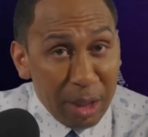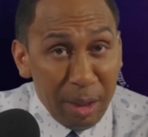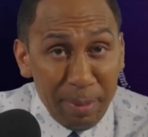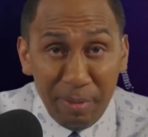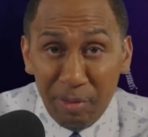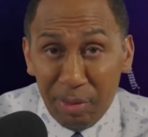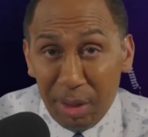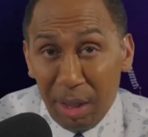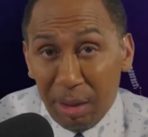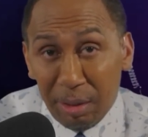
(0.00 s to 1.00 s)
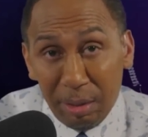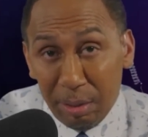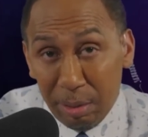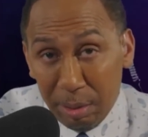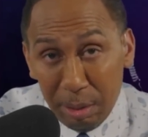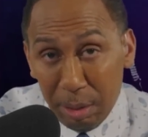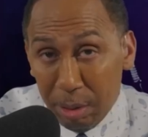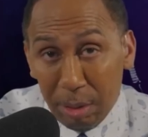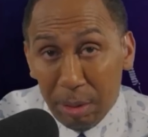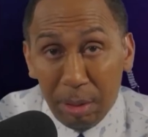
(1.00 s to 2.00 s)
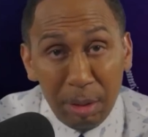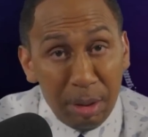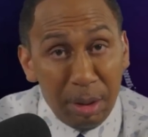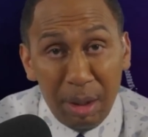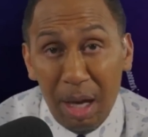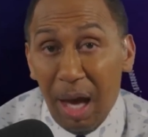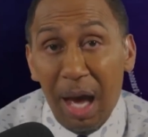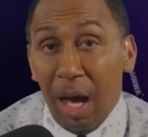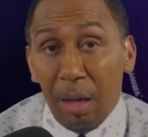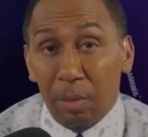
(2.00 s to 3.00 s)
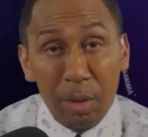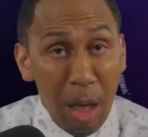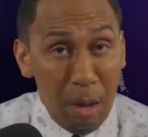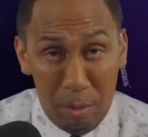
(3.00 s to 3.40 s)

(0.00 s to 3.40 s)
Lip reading: him and you said, I don't know.